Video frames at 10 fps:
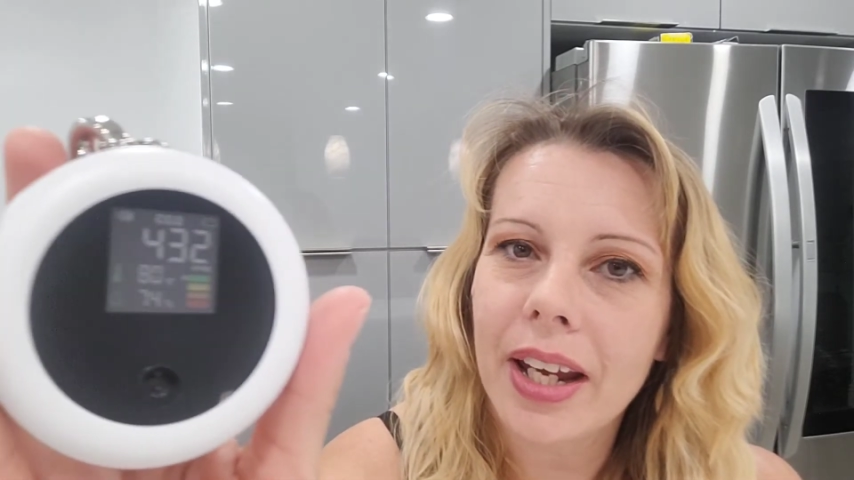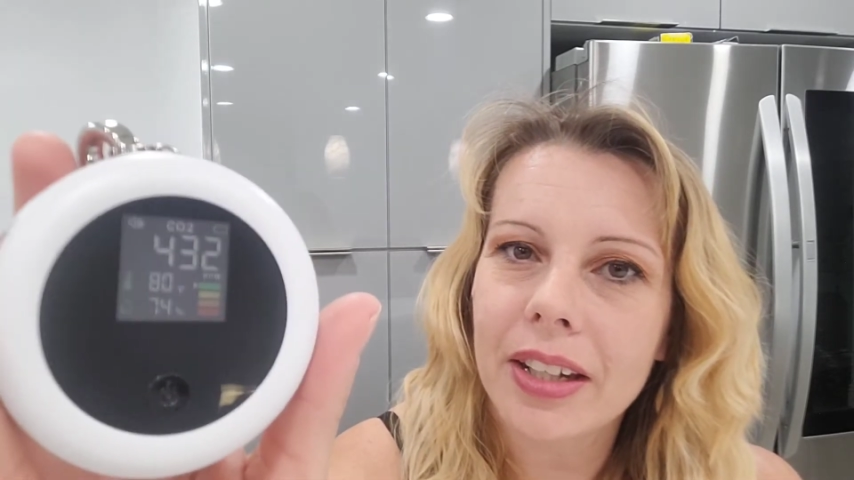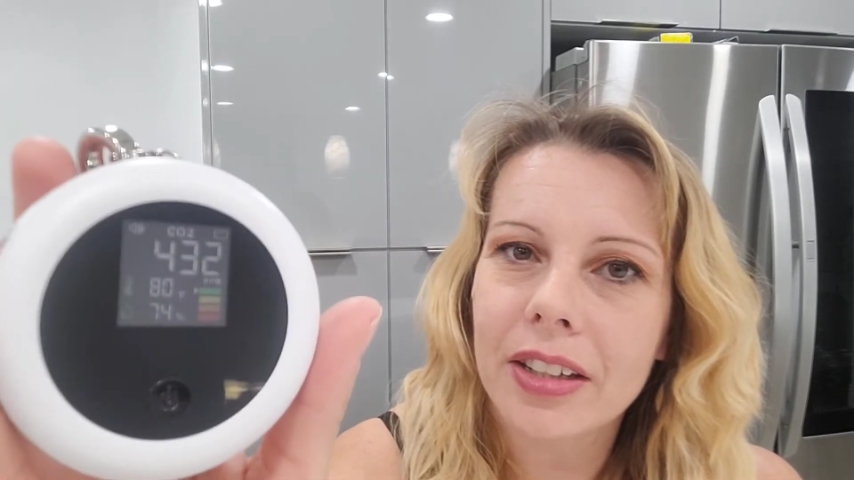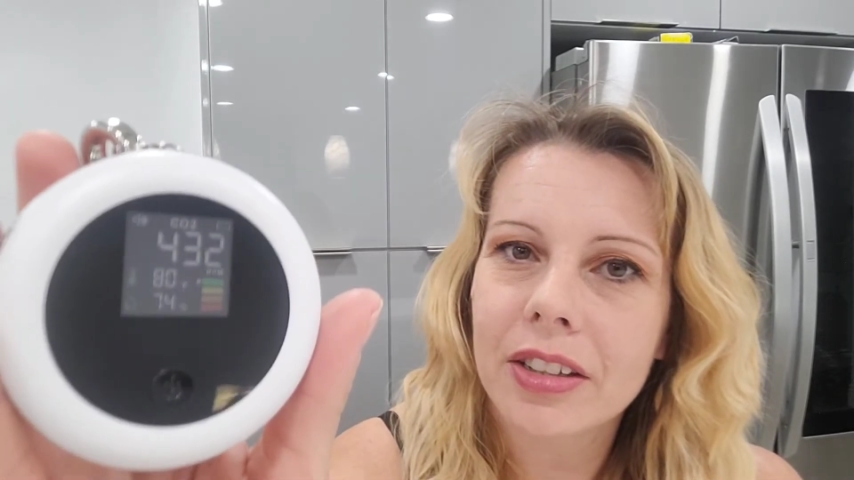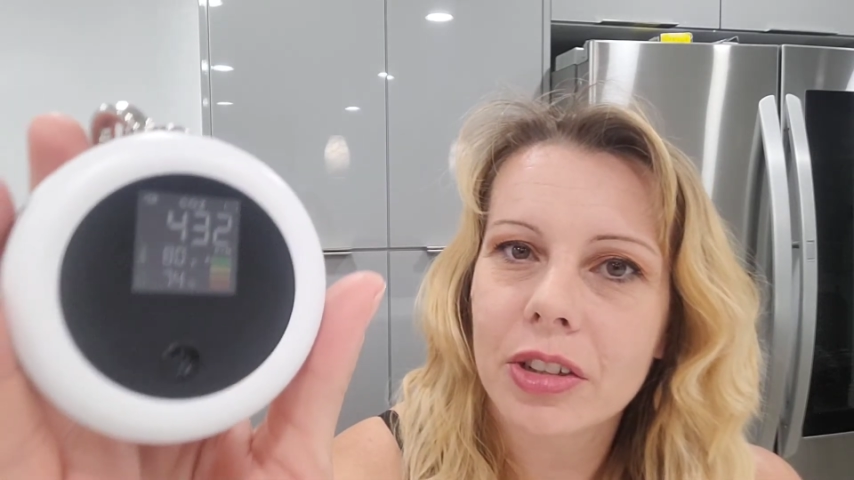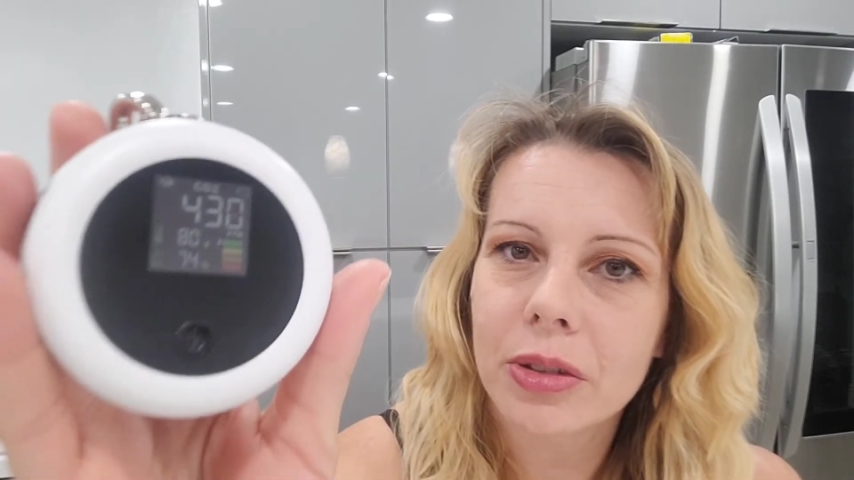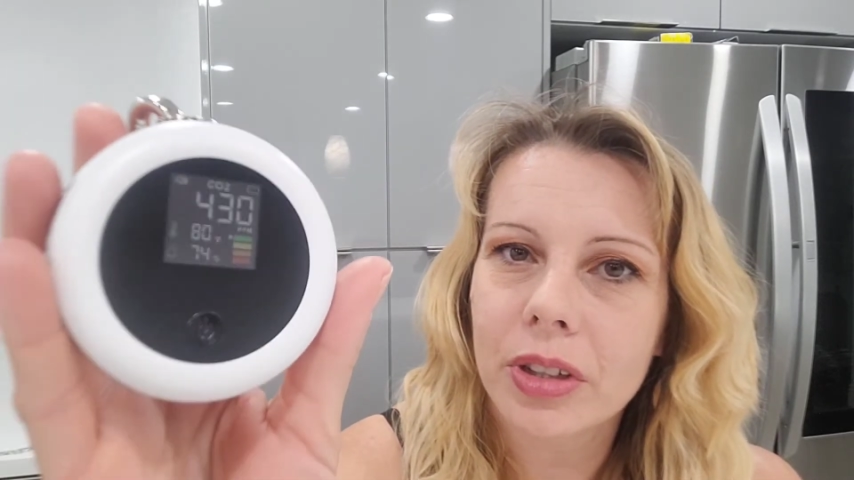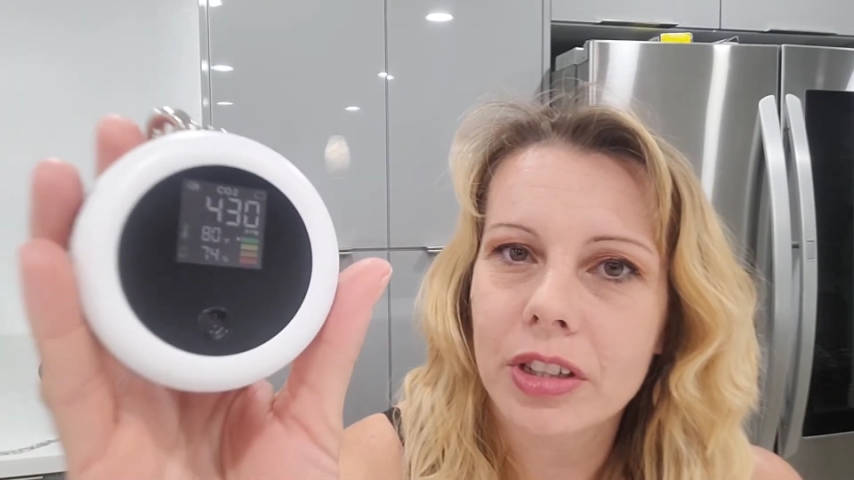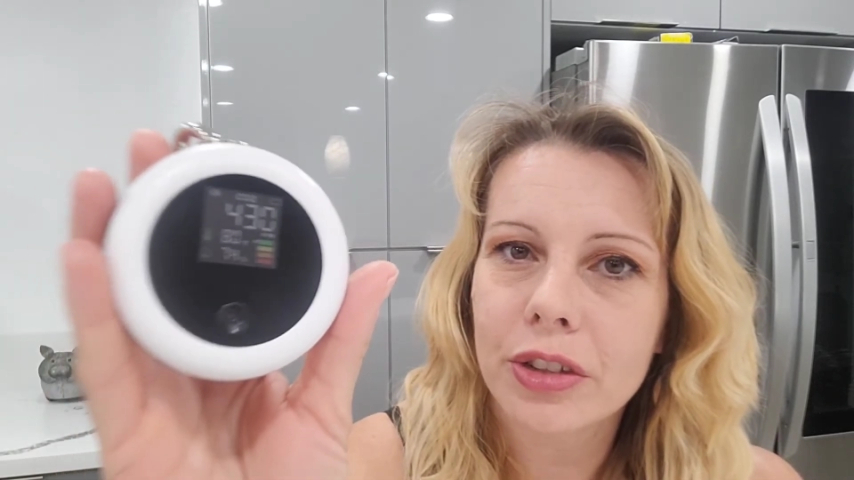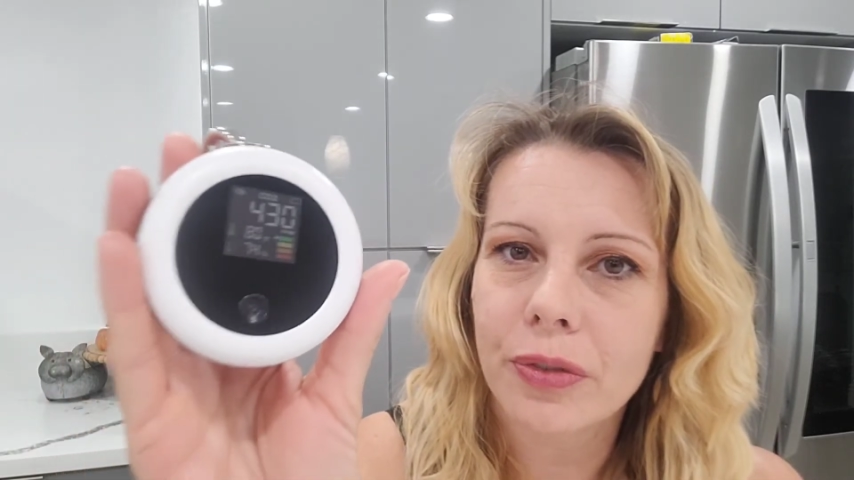80
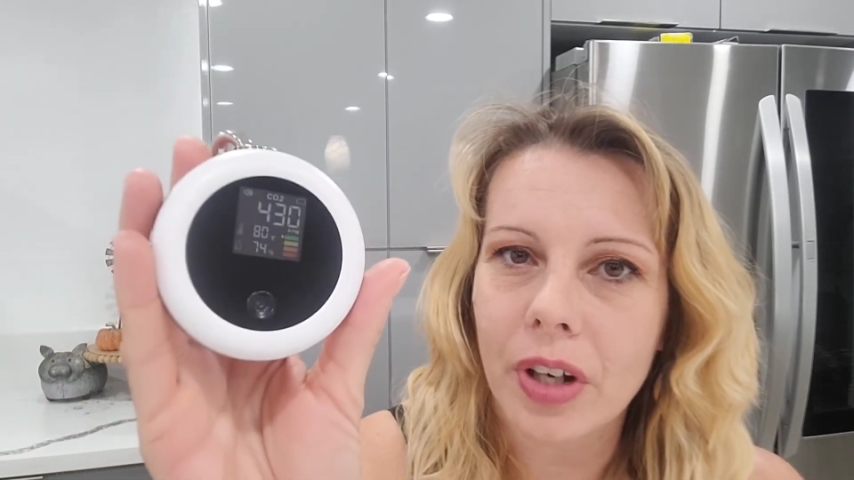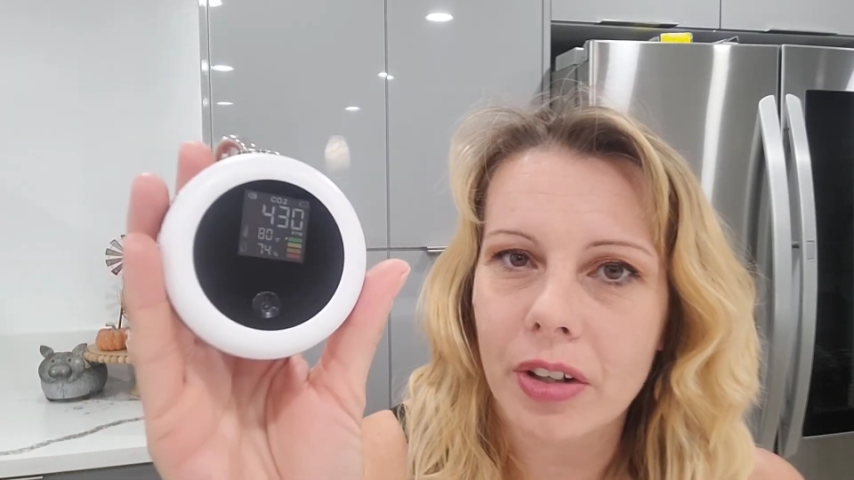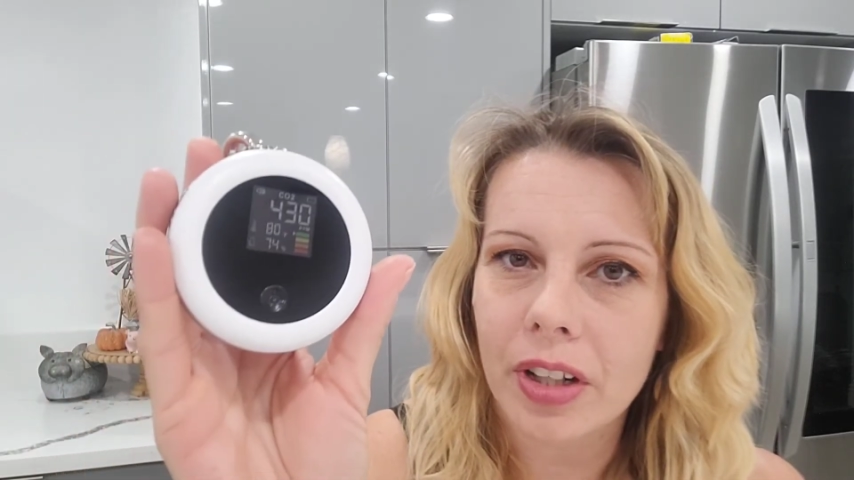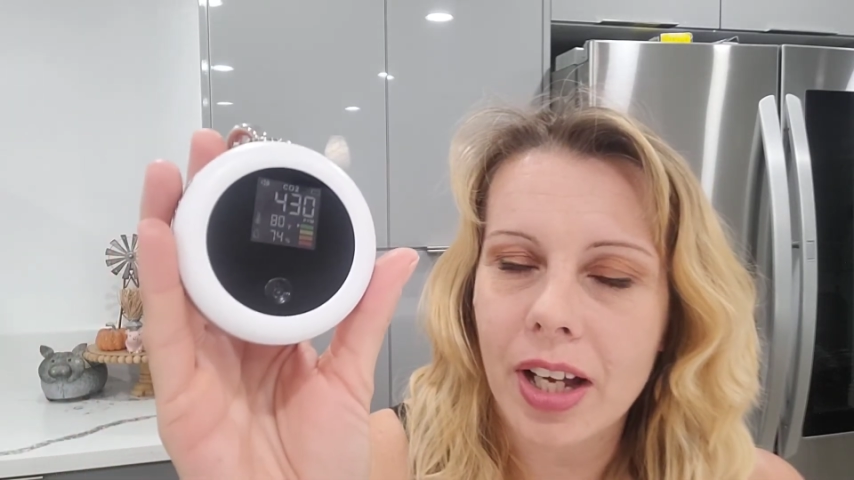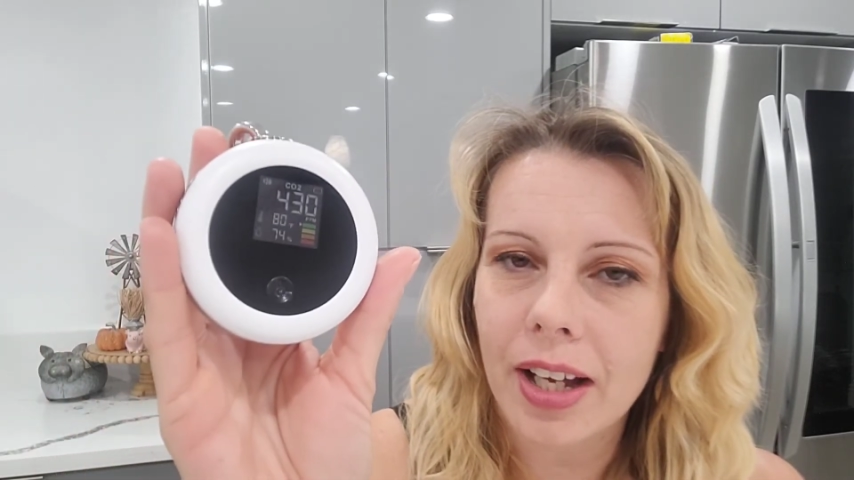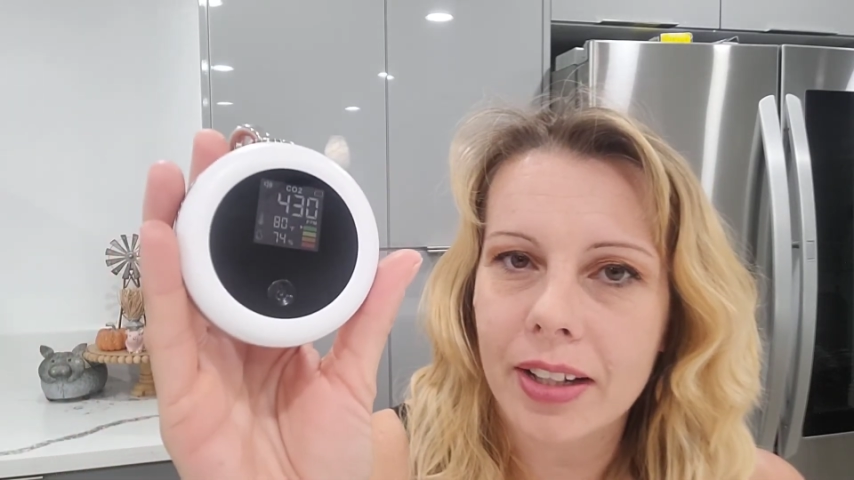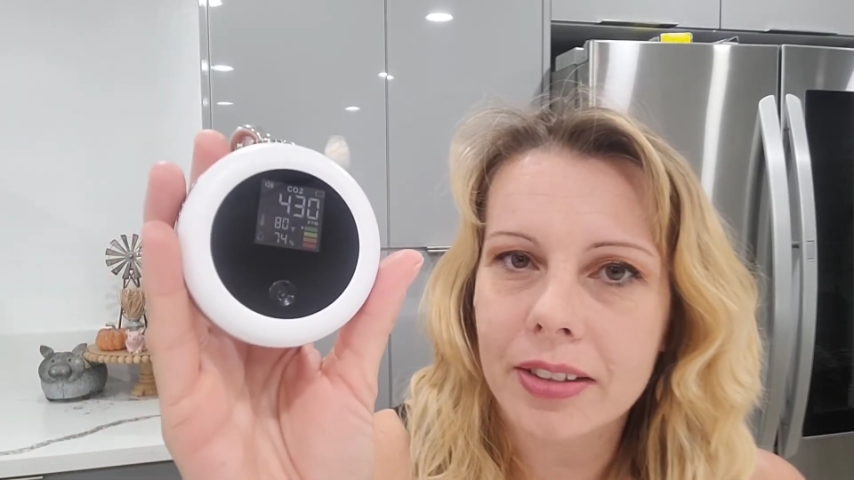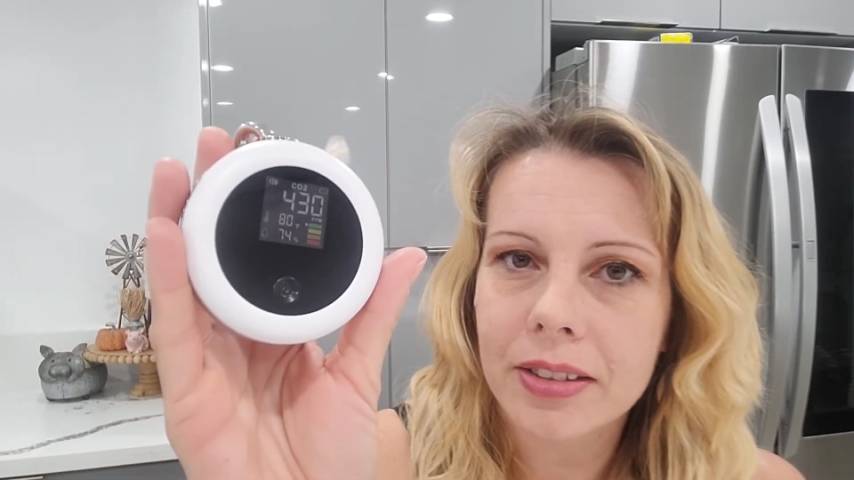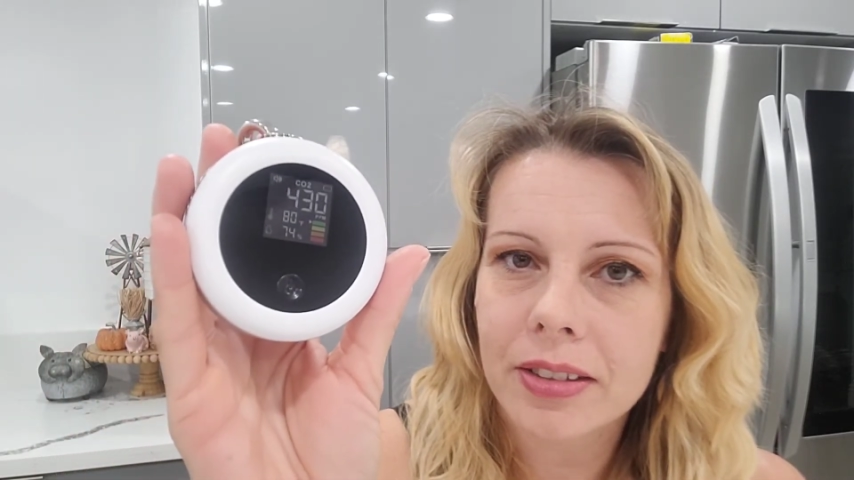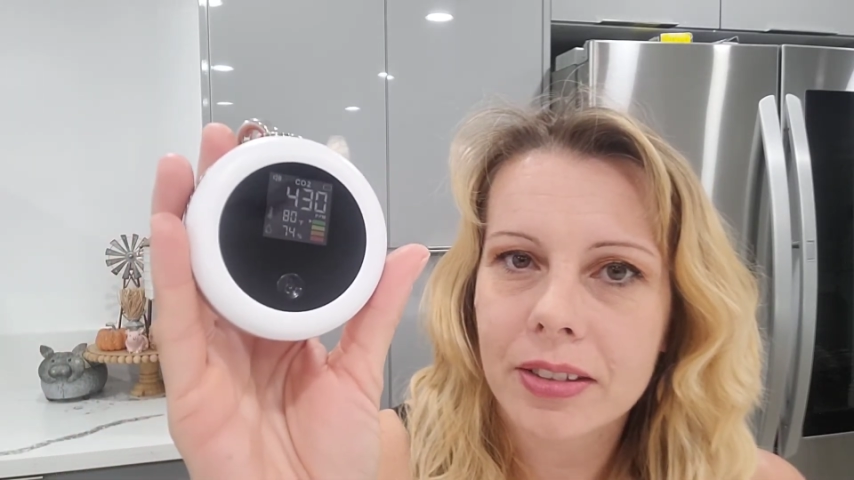degrees Fahrenheit.